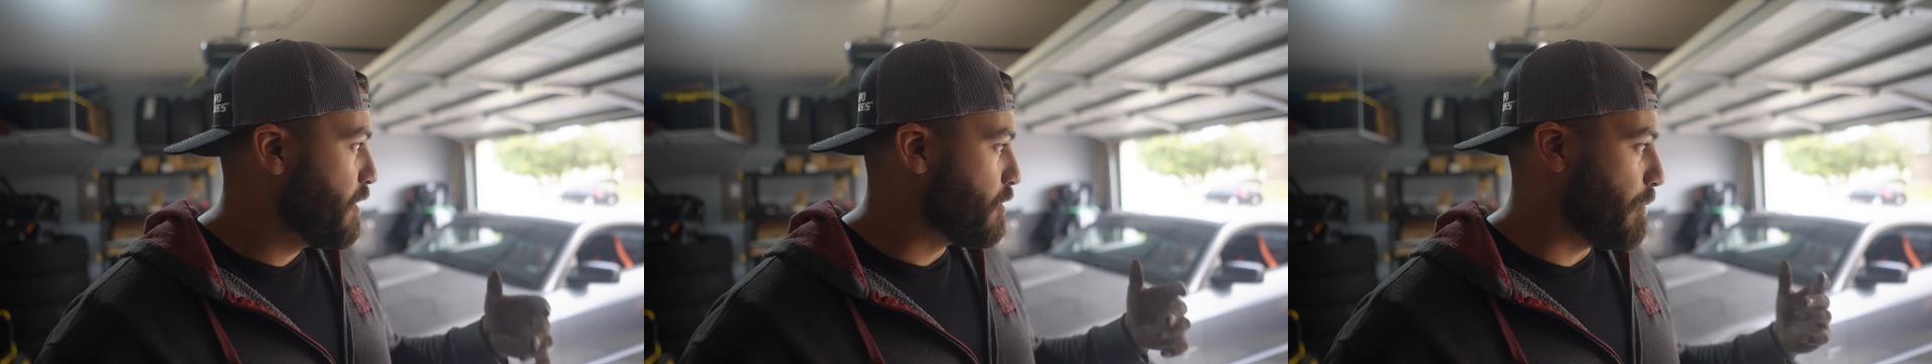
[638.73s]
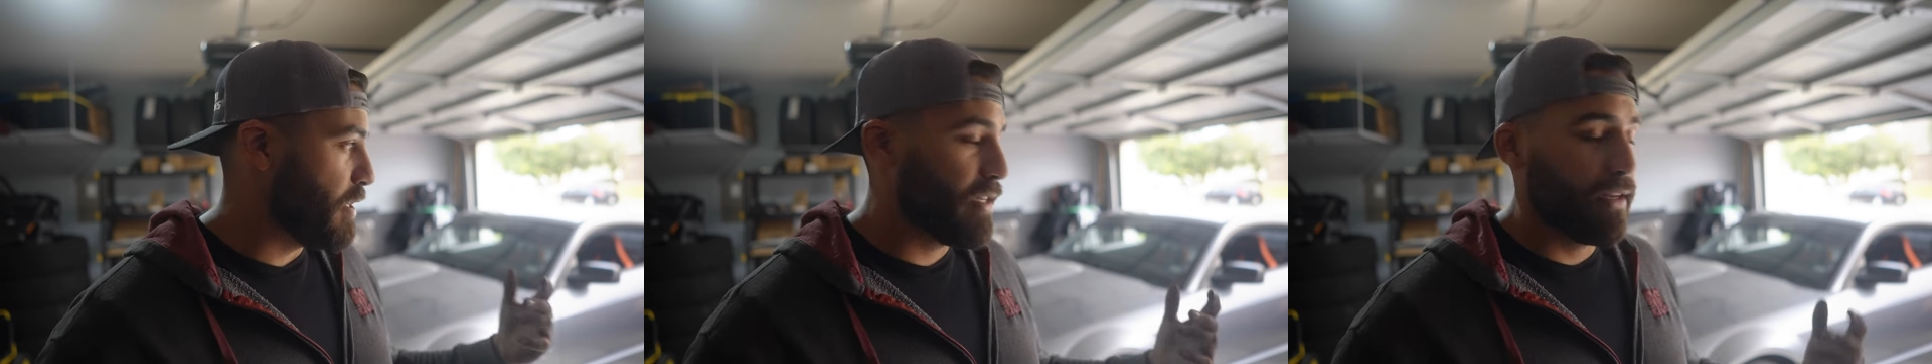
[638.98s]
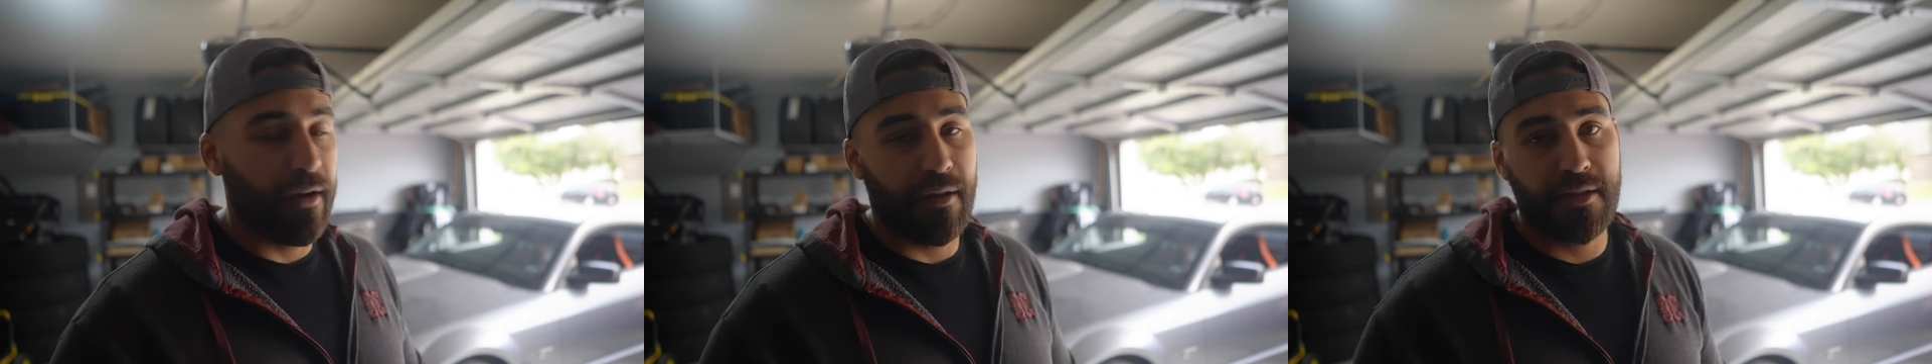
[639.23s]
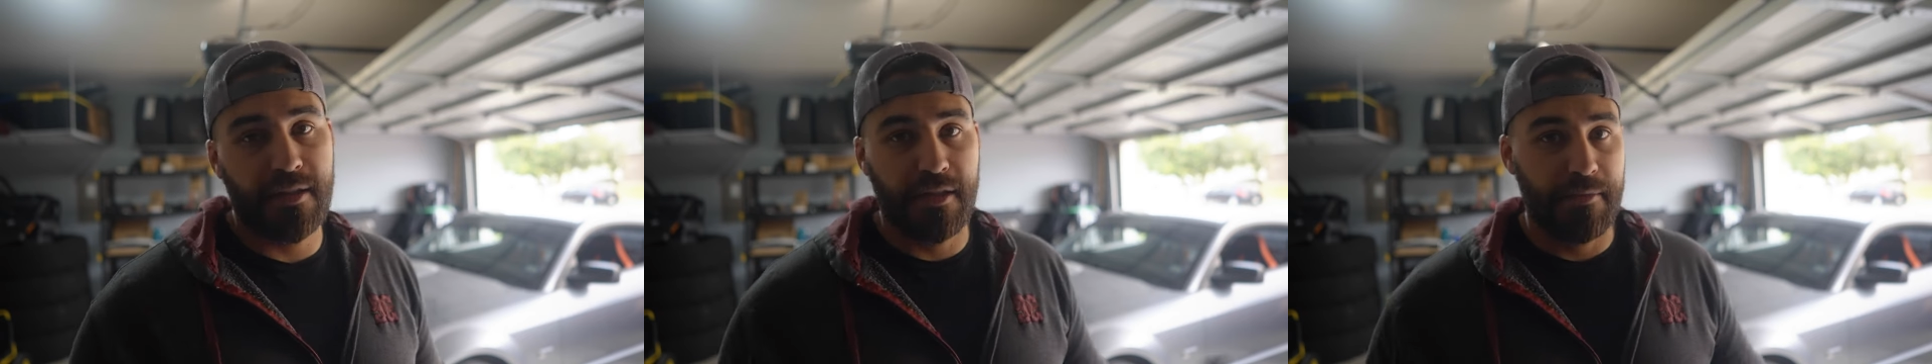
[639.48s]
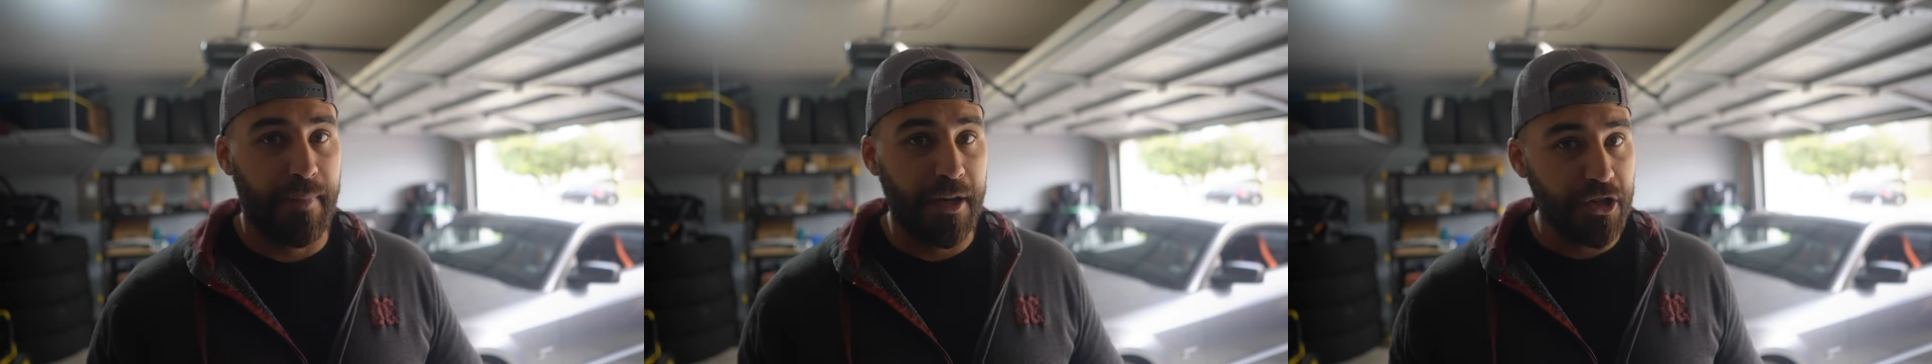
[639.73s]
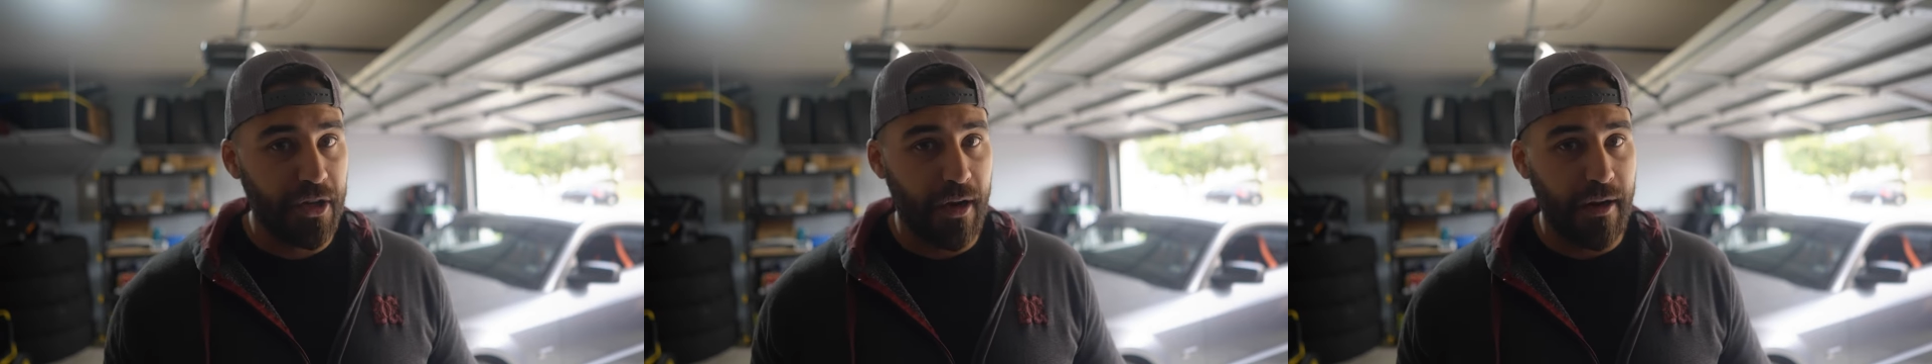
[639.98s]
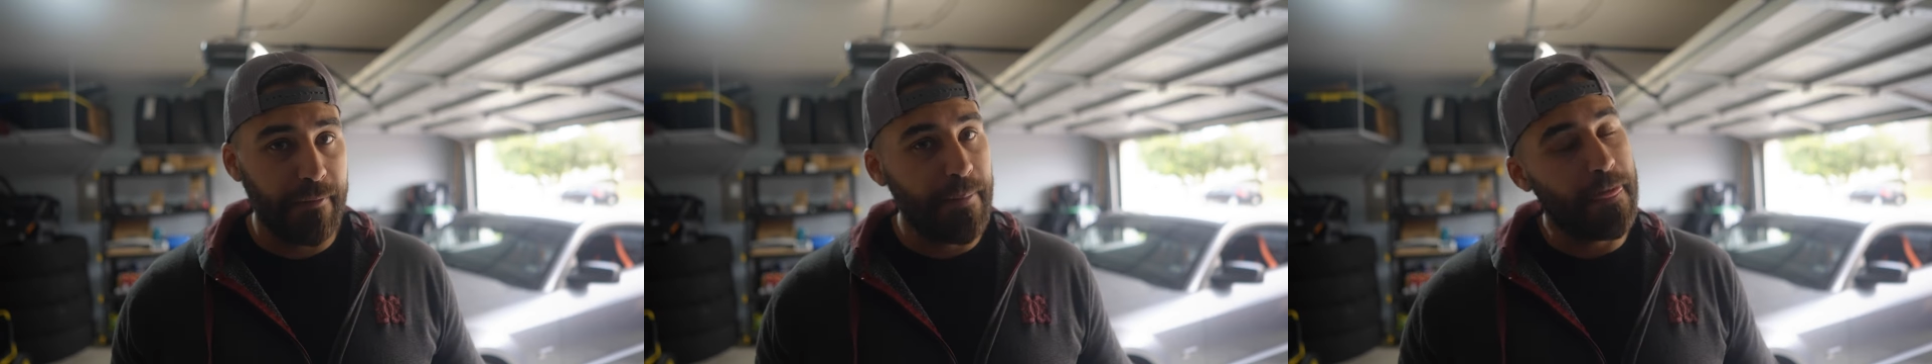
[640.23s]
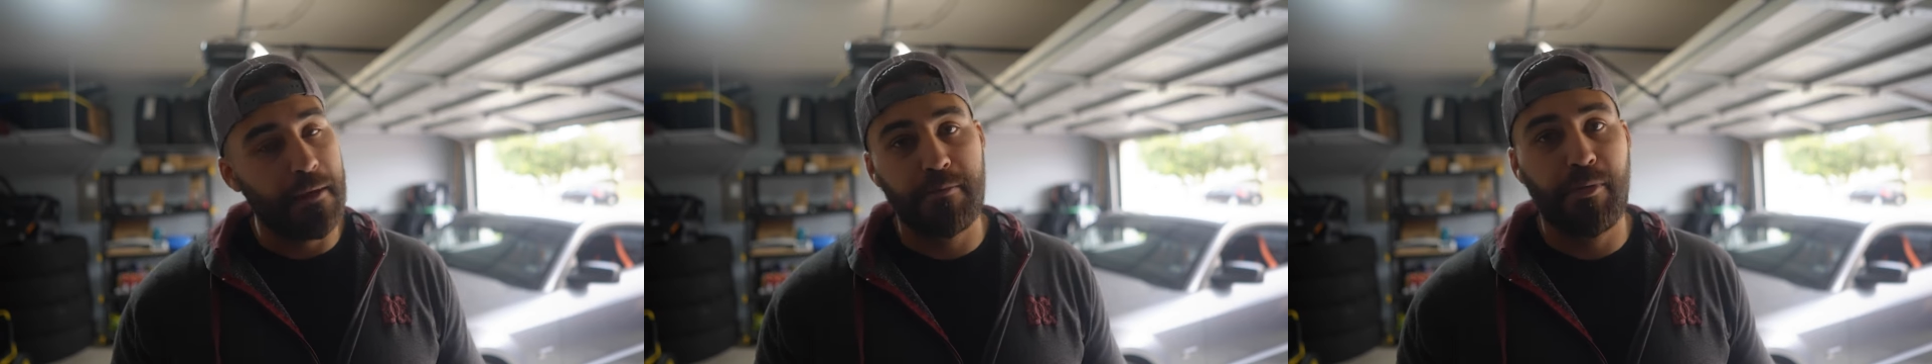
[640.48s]
So basically all the suspension on it,
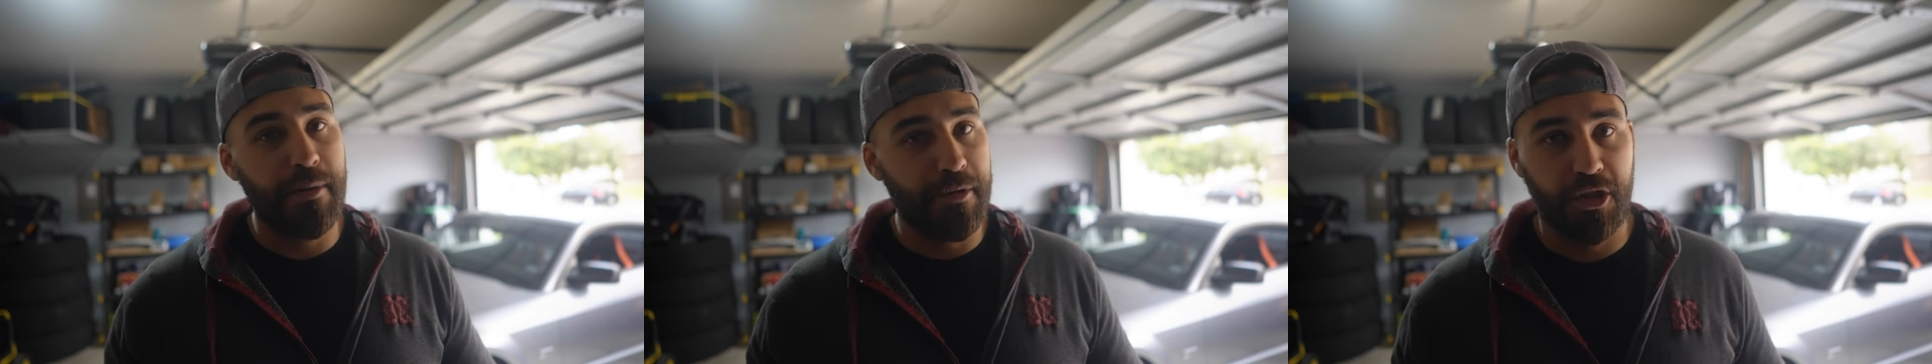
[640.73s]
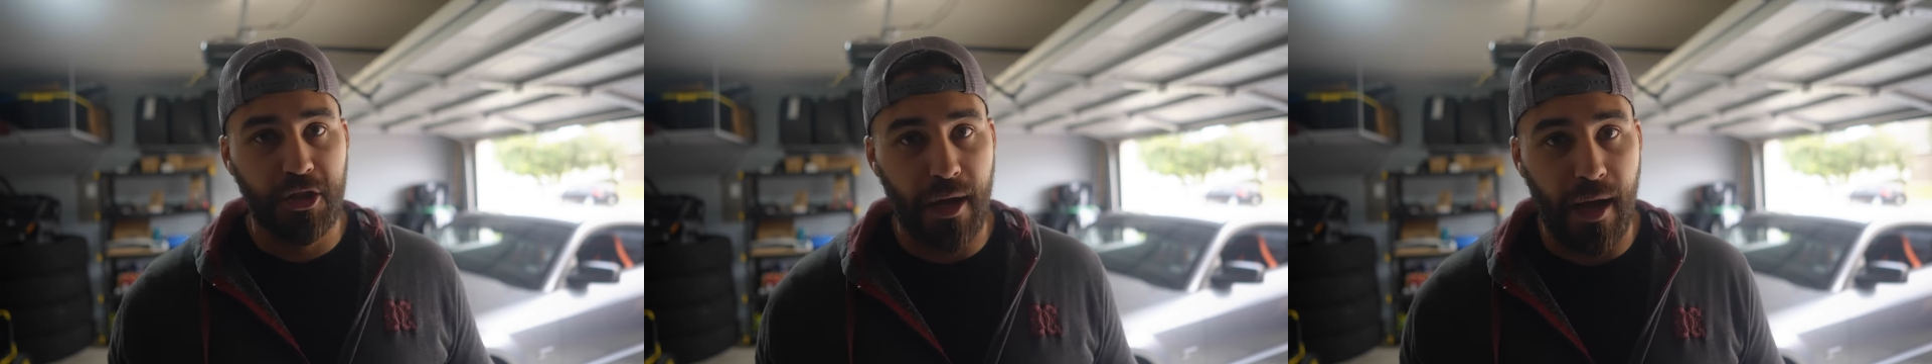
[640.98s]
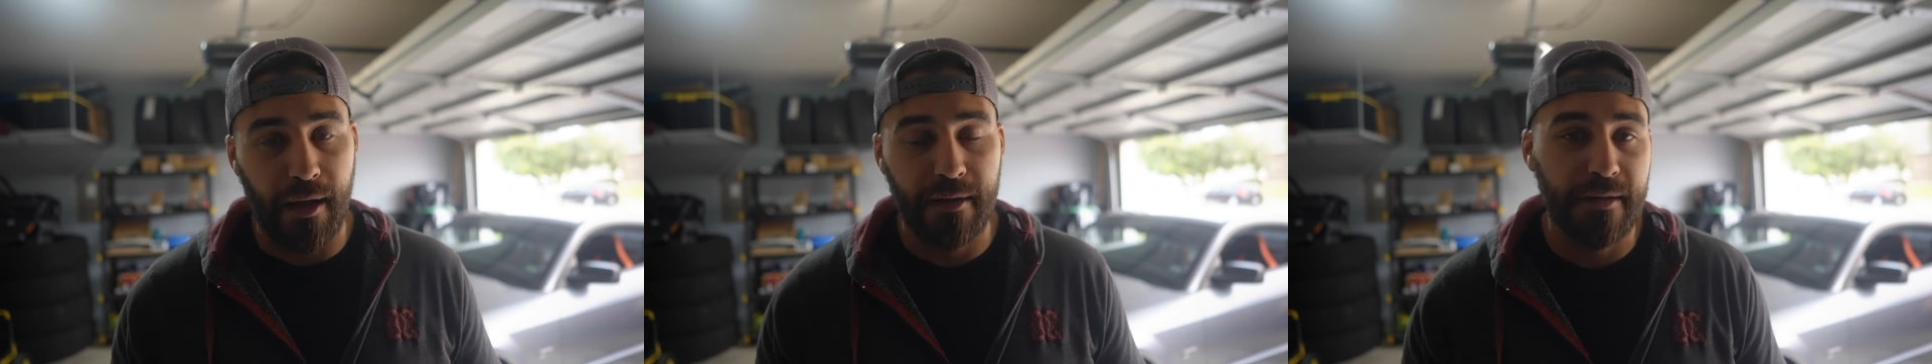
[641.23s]
it's pretty much shot.